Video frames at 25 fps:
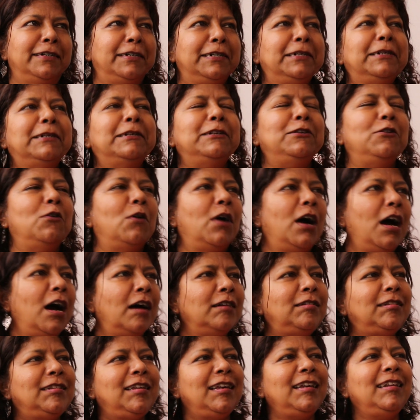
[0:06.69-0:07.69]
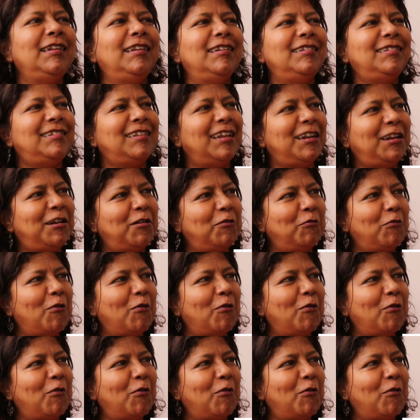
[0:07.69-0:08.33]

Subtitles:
You are asking this at the